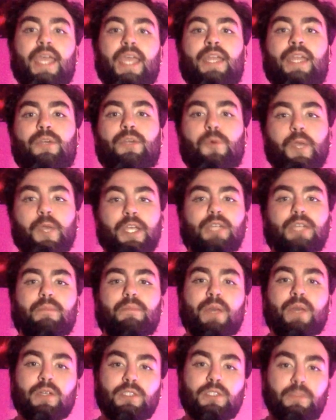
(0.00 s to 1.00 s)
In queer
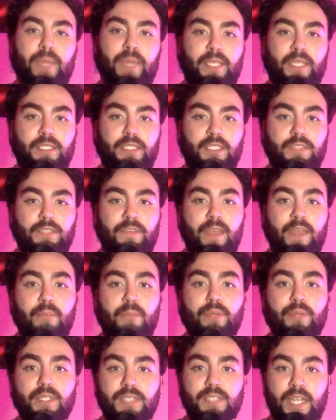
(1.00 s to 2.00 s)
male spaces,
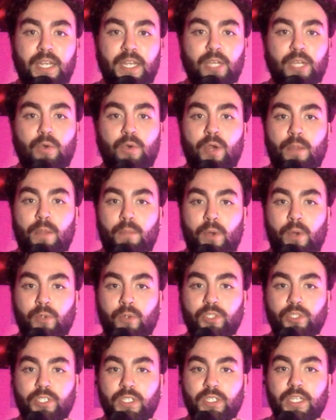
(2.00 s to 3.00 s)
femme-presenting or
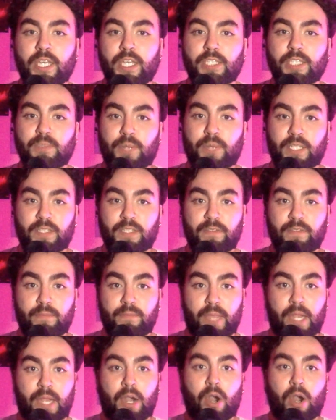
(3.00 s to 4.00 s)
emotionally expressive
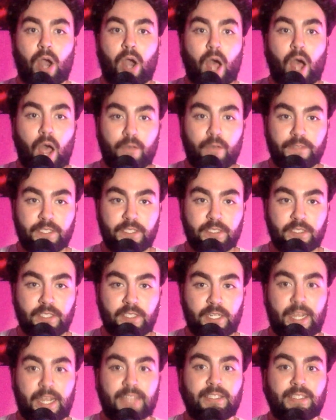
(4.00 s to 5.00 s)
men are often
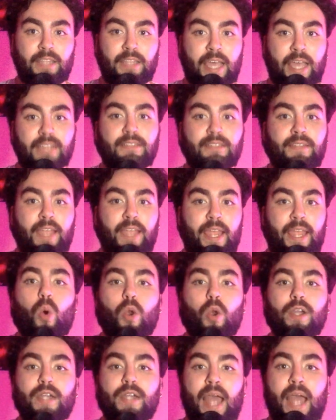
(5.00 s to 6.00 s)
seen as less
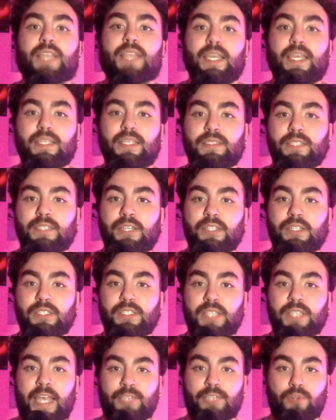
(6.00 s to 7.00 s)
than or not taken
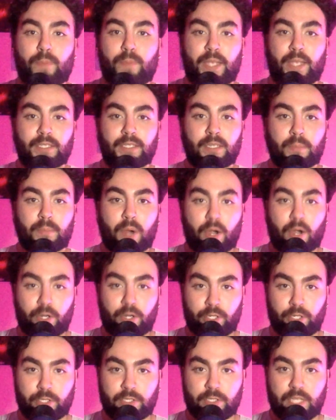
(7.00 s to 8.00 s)
seriously as romantic
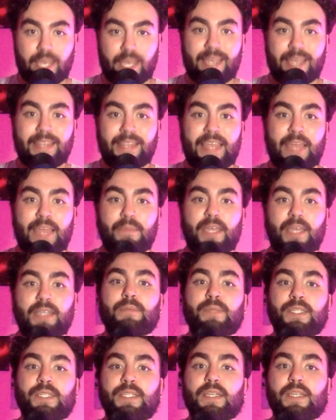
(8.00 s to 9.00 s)
partners. They
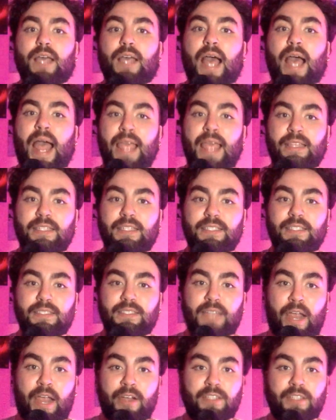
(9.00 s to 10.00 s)
may be highly
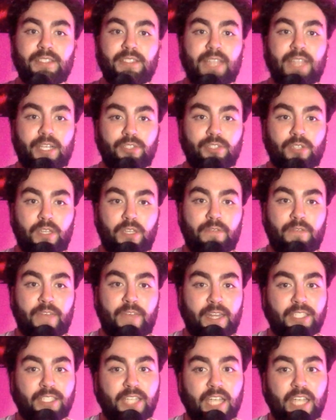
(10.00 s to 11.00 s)
desired sexually,
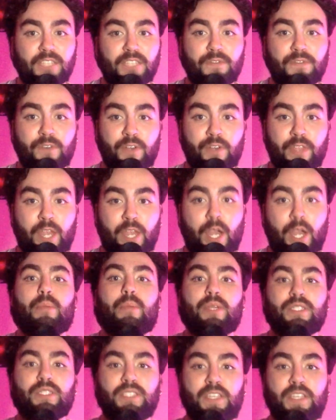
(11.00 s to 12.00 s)
fetishized for
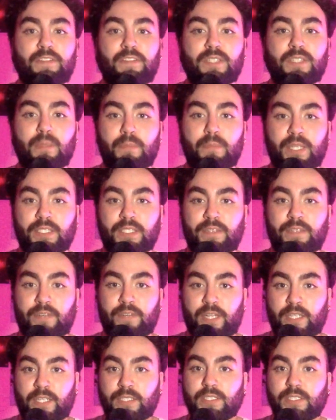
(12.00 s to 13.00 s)
their perceived
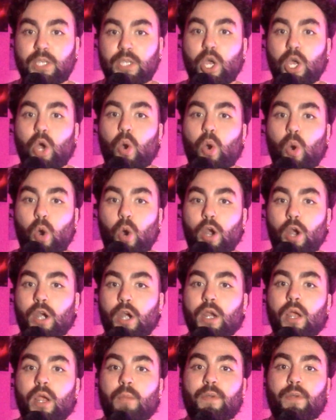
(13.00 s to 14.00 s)
submissiveness
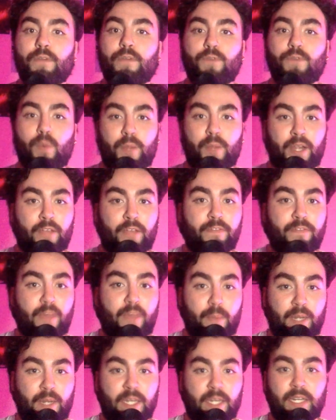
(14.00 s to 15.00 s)
or performative
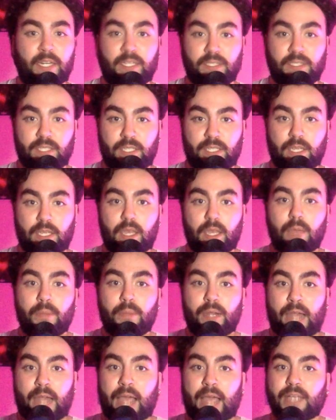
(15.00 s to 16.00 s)
femininity,
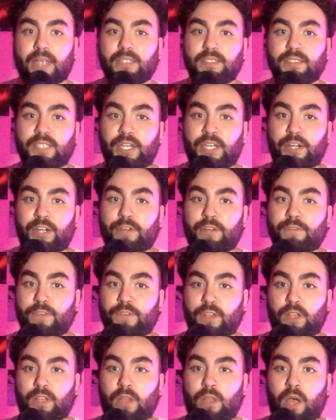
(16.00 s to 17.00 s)
but not considered
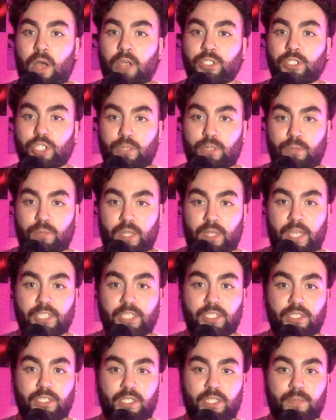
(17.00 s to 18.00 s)
for the long-term
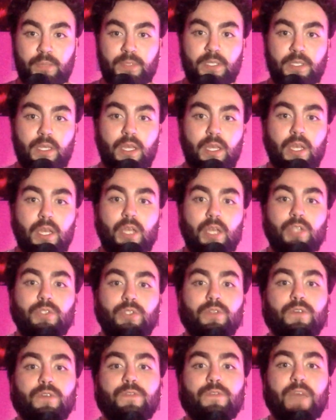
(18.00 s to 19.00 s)
relationships.
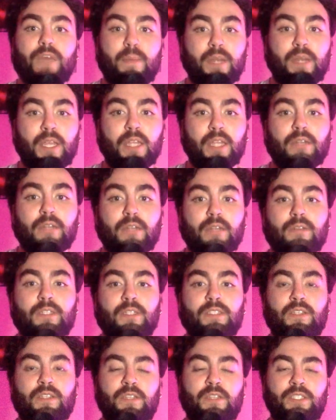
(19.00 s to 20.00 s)
Too feminine,
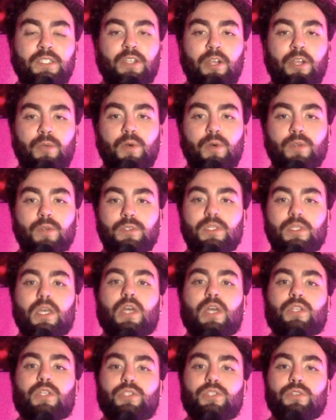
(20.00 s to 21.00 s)
these are in quotes,
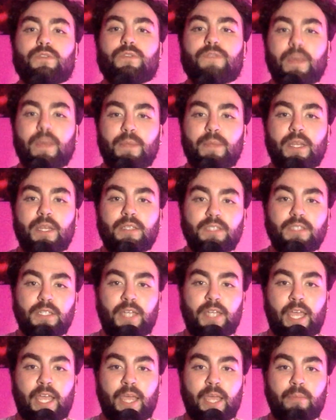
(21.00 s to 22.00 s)
too feminine to
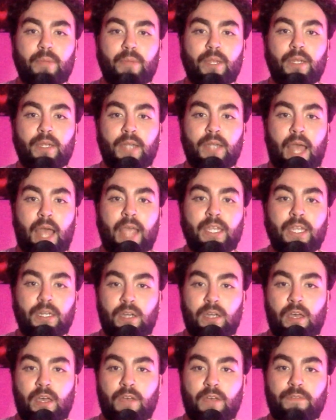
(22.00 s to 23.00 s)
date but not
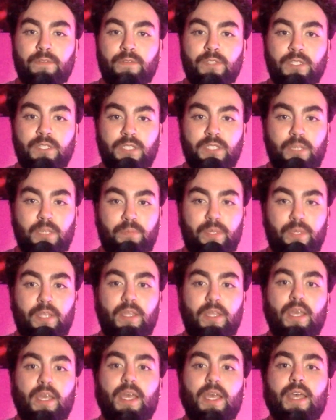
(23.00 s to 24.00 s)
enough to sleep
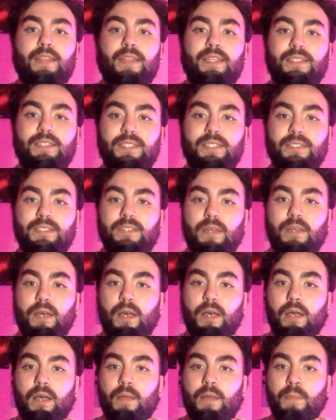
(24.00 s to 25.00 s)
with. This is
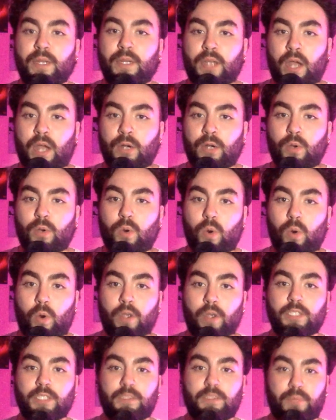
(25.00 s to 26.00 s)
the
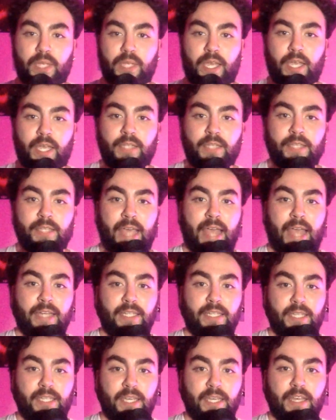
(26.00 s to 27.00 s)
Madonna-Whore split, the
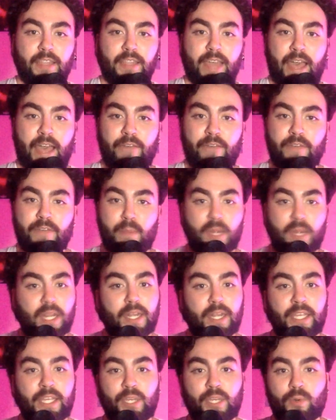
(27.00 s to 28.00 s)
idea that
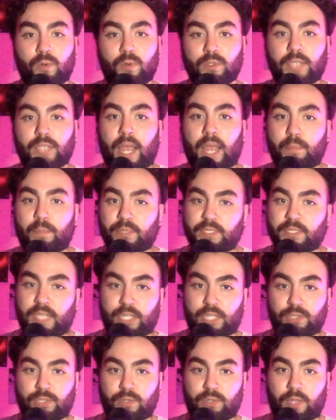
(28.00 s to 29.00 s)
feminine equals
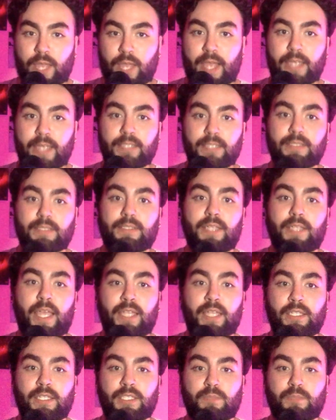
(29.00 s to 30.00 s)
hypersexualized
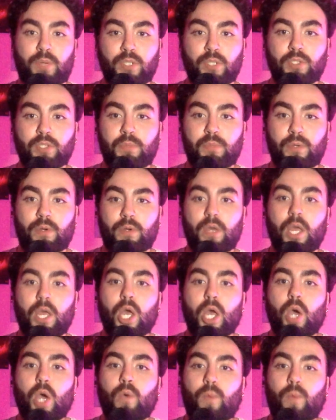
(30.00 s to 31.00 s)
and disposable,
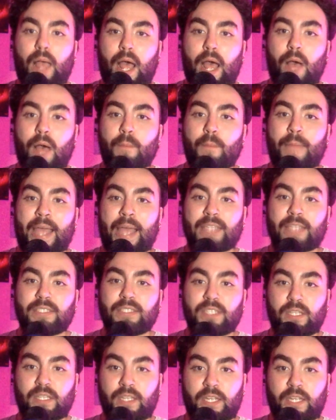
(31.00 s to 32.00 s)
while
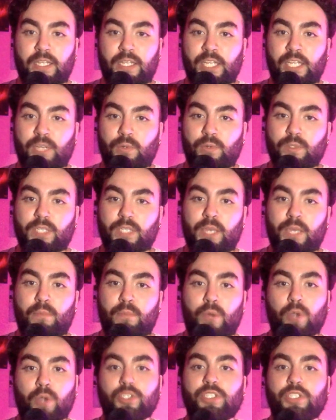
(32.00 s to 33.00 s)
masculine equals
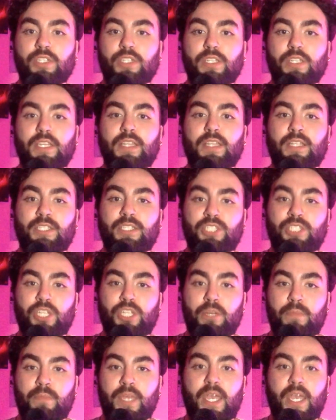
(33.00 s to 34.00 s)
emotionally
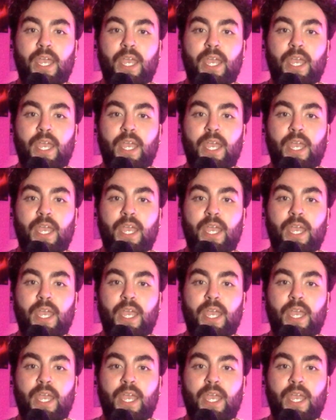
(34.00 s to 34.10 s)
legitimate and